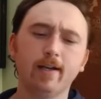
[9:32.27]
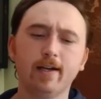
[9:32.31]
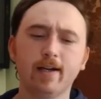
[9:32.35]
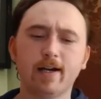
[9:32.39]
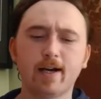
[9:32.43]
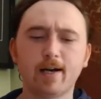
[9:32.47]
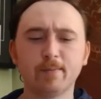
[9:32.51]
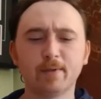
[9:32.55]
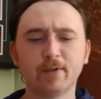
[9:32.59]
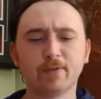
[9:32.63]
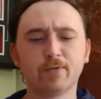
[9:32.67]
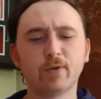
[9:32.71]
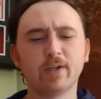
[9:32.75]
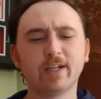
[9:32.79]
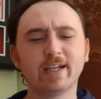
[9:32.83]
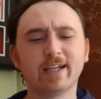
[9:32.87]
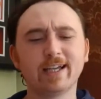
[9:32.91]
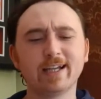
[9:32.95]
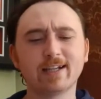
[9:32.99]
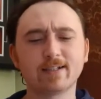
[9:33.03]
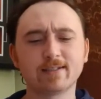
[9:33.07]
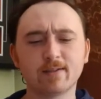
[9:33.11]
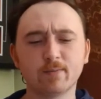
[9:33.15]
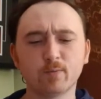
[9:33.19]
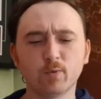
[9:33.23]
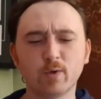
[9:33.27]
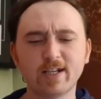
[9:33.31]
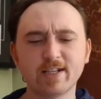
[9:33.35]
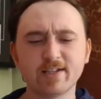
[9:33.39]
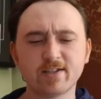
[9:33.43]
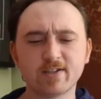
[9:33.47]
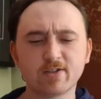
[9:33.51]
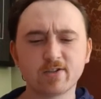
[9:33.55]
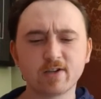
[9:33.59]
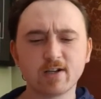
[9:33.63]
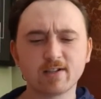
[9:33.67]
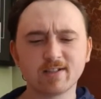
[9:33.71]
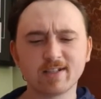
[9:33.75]
But if we can get some wins
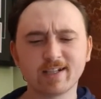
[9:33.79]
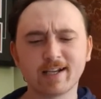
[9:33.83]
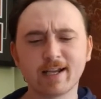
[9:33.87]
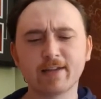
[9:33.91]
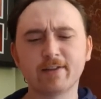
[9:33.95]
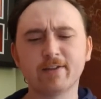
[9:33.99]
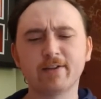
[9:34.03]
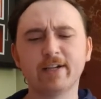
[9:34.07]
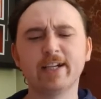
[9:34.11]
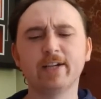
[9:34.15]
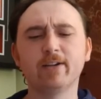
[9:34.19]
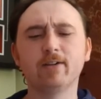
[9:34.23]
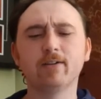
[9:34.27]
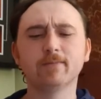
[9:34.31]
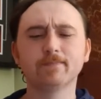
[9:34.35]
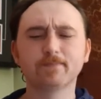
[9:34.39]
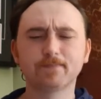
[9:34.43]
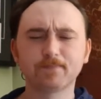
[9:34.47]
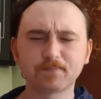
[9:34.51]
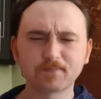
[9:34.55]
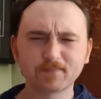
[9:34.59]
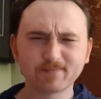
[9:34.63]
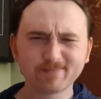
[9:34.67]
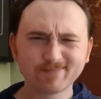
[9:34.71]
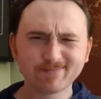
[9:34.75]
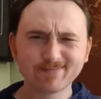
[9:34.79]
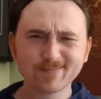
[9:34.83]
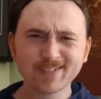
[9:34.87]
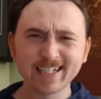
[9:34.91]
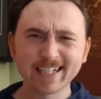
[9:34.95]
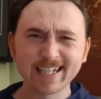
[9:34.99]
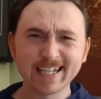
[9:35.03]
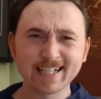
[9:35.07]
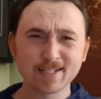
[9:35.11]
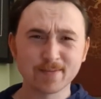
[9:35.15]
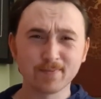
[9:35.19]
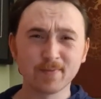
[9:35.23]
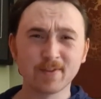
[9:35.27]
strung together here,
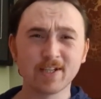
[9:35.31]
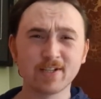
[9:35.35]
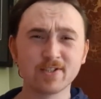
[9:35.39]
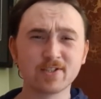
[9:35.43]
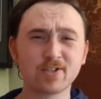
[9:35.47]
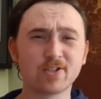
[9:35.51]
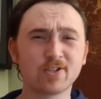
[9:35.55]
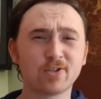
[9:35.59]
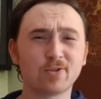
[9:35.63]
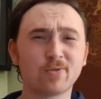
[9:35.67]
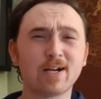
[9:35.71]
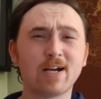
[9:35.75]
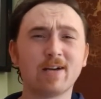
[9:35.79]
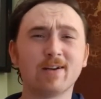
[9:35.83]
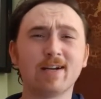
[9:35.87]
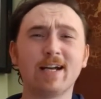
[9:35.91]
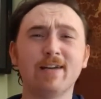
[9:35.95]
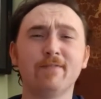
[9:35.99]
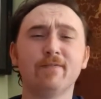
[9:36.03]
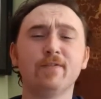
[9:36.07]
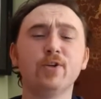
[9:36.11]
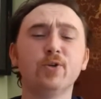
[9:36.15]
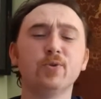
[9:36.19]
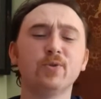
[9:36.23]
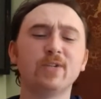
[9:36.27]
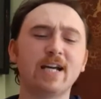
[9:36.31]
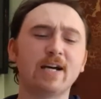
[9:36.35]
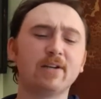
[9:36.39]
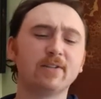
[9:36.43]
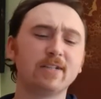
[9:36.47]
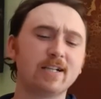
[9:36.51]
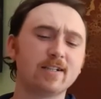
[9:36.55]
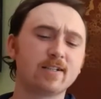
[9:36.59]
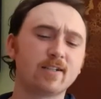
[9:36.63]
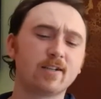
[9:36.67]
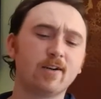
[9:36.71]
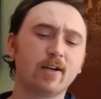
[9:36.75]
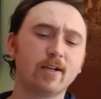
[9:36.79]
get some things turned around, I have no doubt
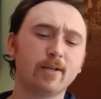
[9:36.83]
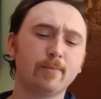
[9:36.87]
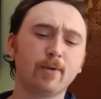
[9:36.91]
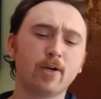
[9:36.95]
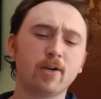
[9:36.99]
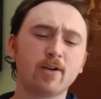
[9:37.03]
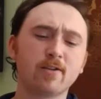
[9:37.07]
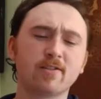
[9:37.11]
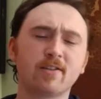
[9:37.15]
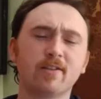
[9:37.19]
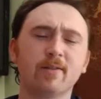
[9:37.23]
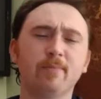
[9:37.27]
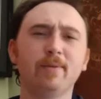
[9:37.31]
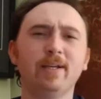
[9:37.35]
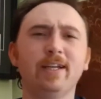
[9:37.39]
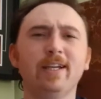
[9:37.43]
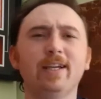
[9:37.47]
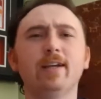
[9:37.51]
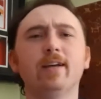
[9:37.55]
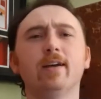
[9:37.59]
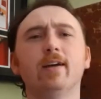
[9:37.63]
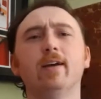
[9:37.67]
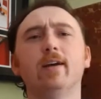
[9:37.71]
that Scotty Barnes could be